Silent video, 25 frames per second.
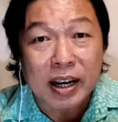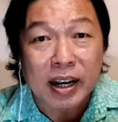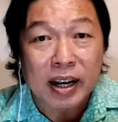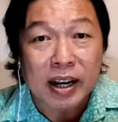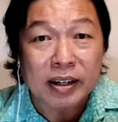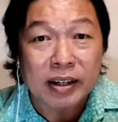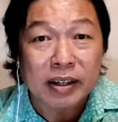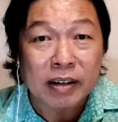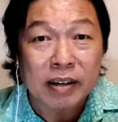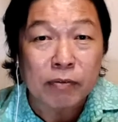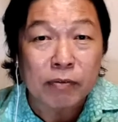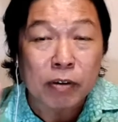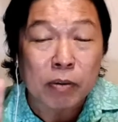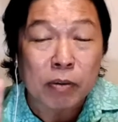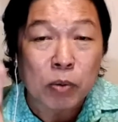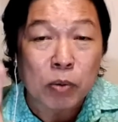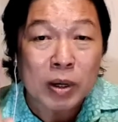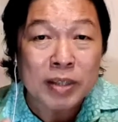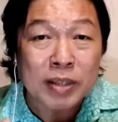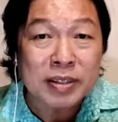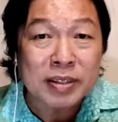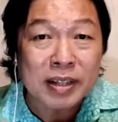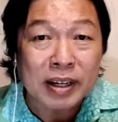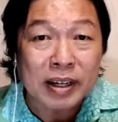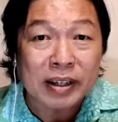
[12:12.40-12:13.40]
And then from
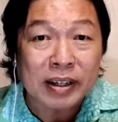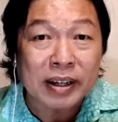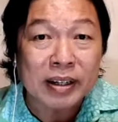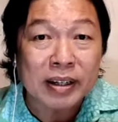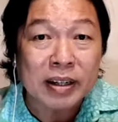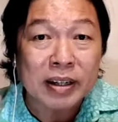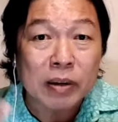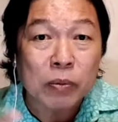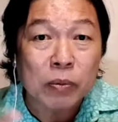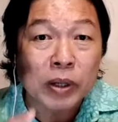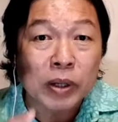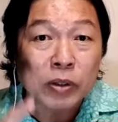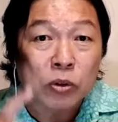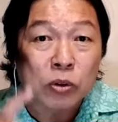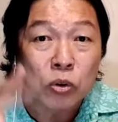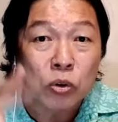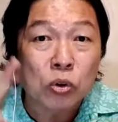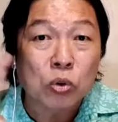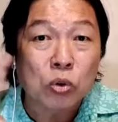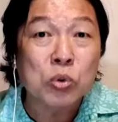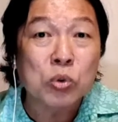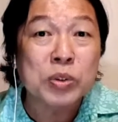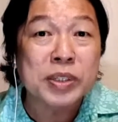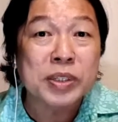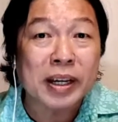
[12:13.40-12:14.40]
1 second, I went to
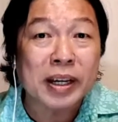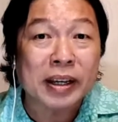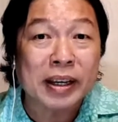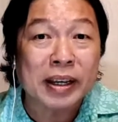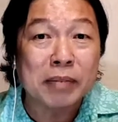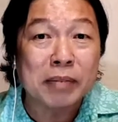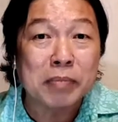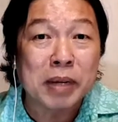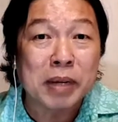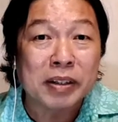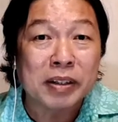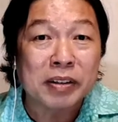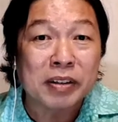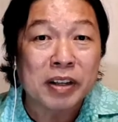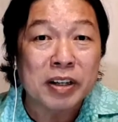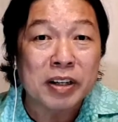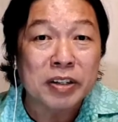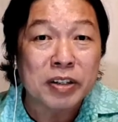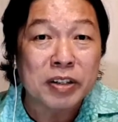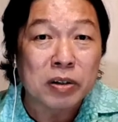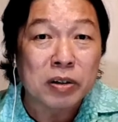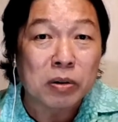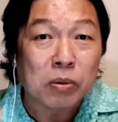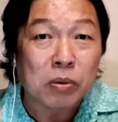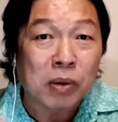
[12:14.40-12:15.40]
2 second
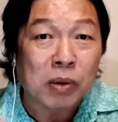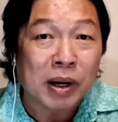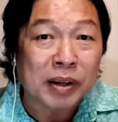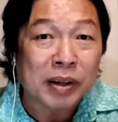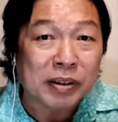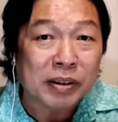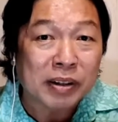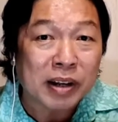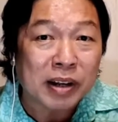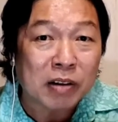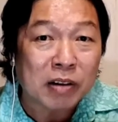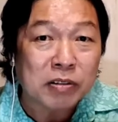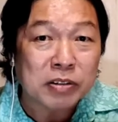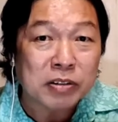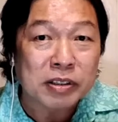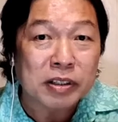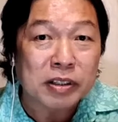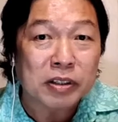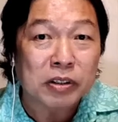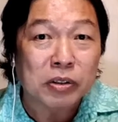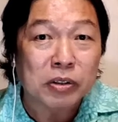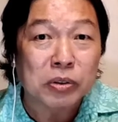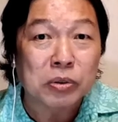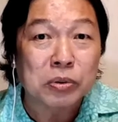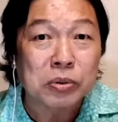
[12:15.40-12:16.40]
meditation,
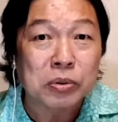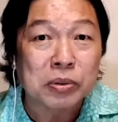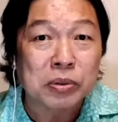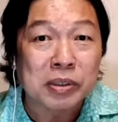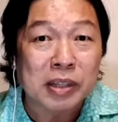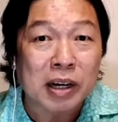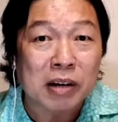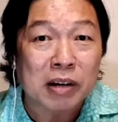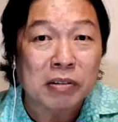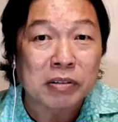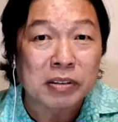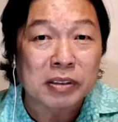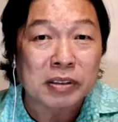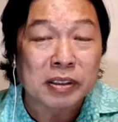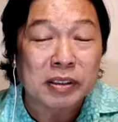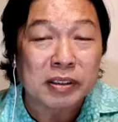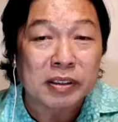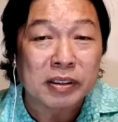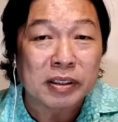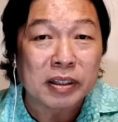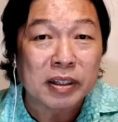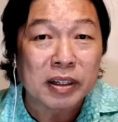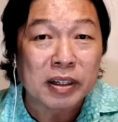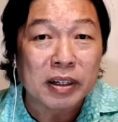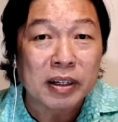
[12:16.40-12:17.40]
1,000, 2,000.
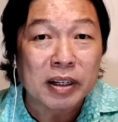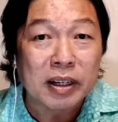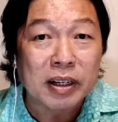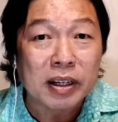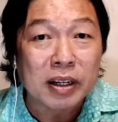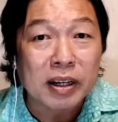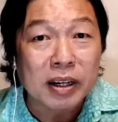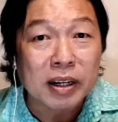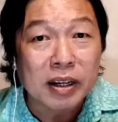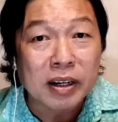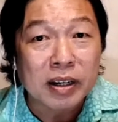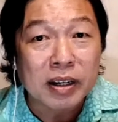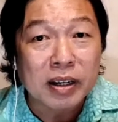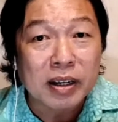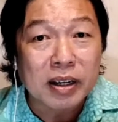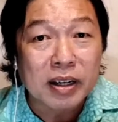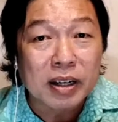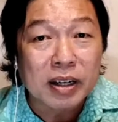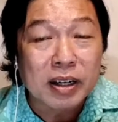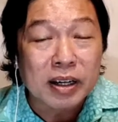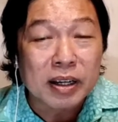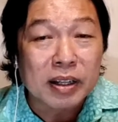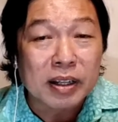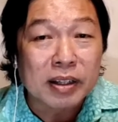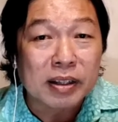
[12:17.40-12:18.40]

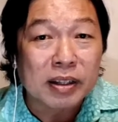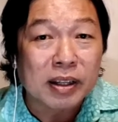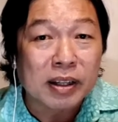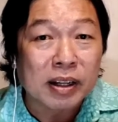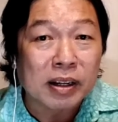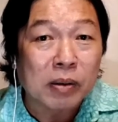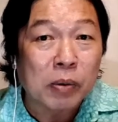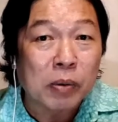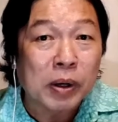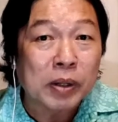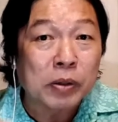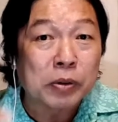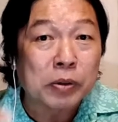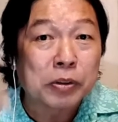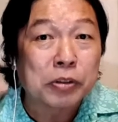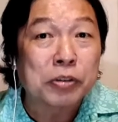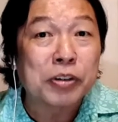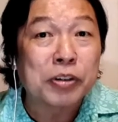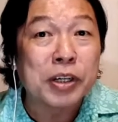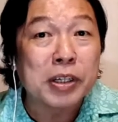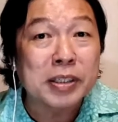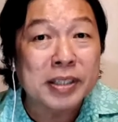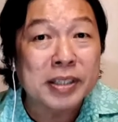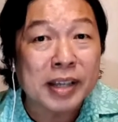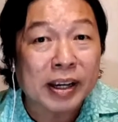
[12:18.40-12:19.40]
Then I went to
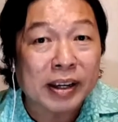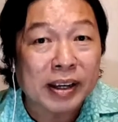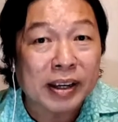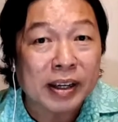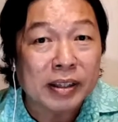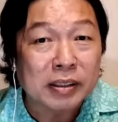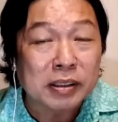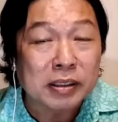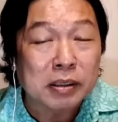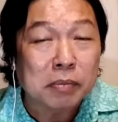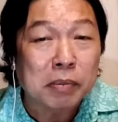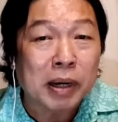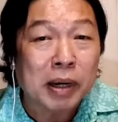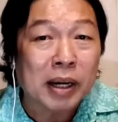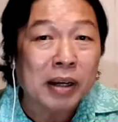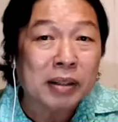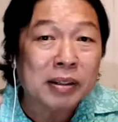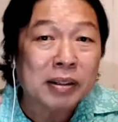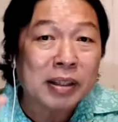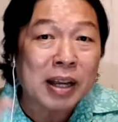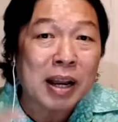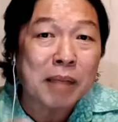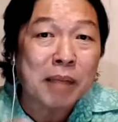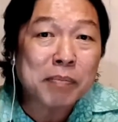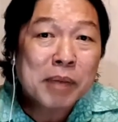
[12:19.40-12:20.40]
3 seconds. By
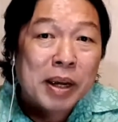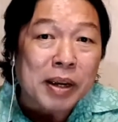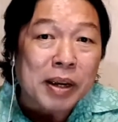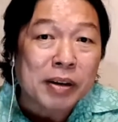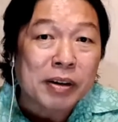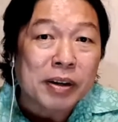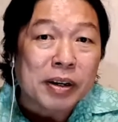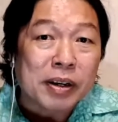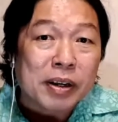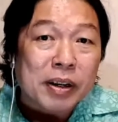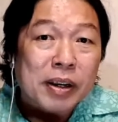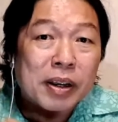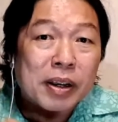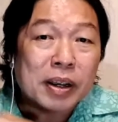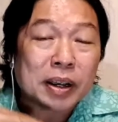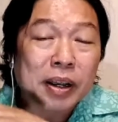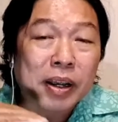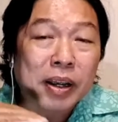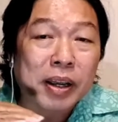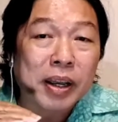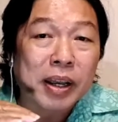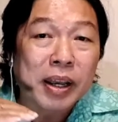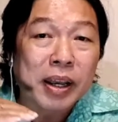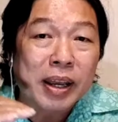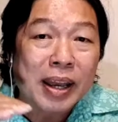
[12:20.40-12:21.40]
the time I
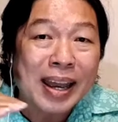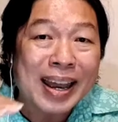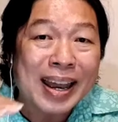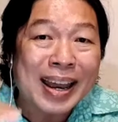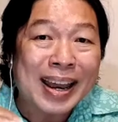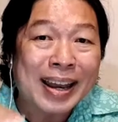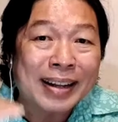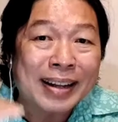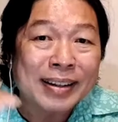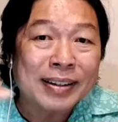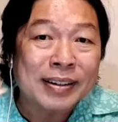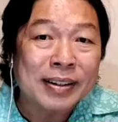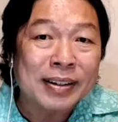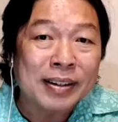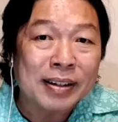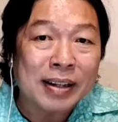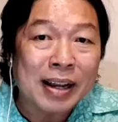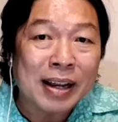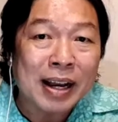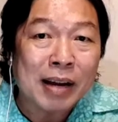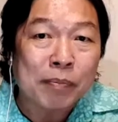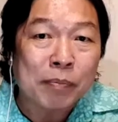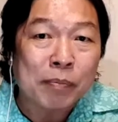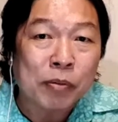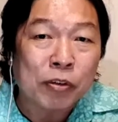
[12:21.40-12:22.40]
added it
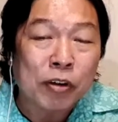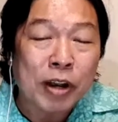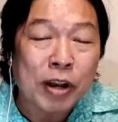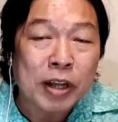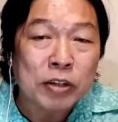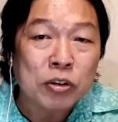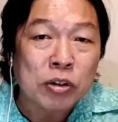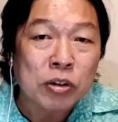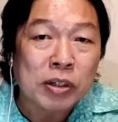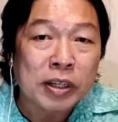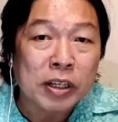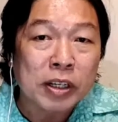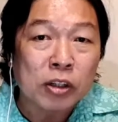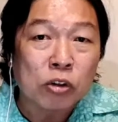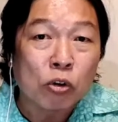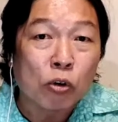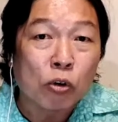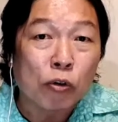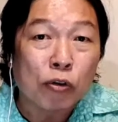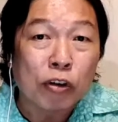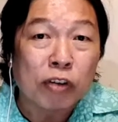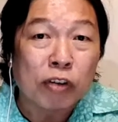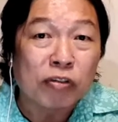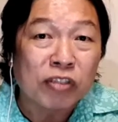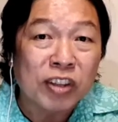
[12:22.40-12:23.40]
up gradually to
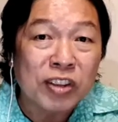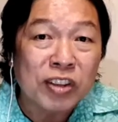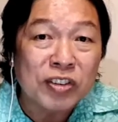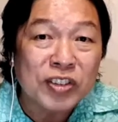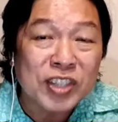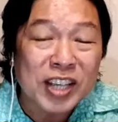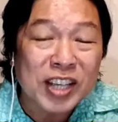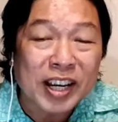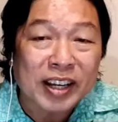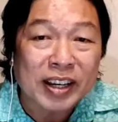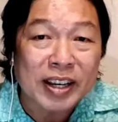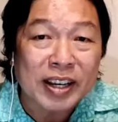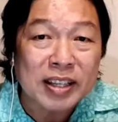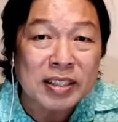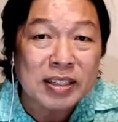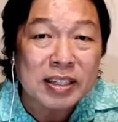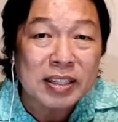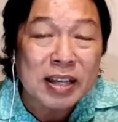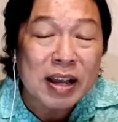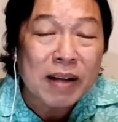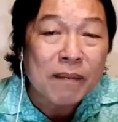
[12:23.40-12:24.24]
15 seconds,